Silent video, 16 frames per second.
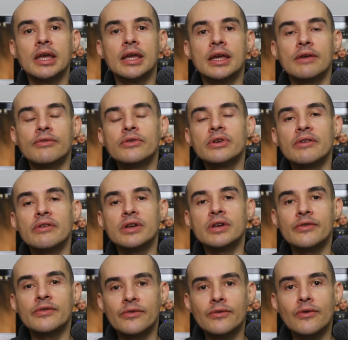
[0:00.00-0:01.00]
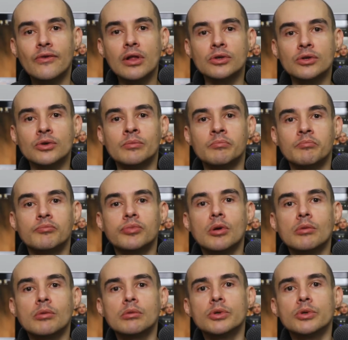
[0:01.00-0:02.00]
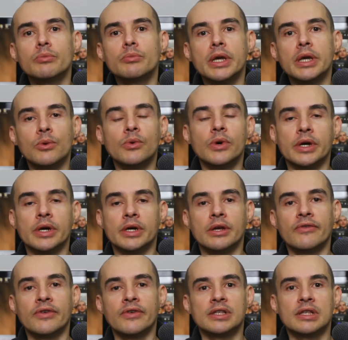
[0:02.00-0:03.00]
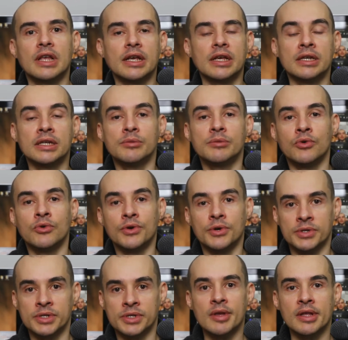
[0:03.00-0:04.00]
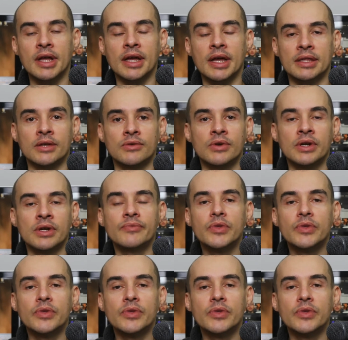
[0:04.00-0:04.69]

If you have enough volume, probably you make it work if it's like an ebook or something like that, right?